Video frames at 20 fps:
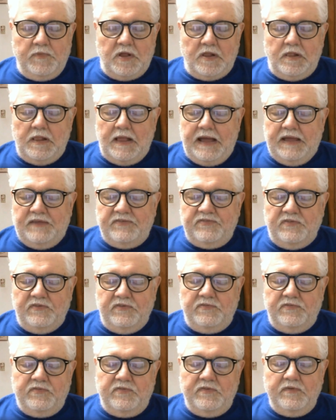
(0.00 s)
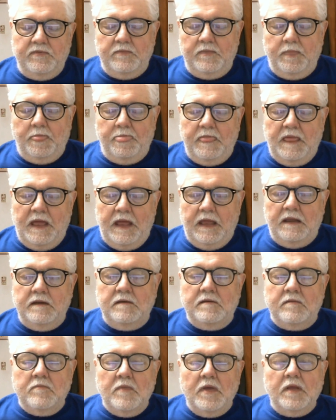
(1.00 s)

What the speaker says: classes, and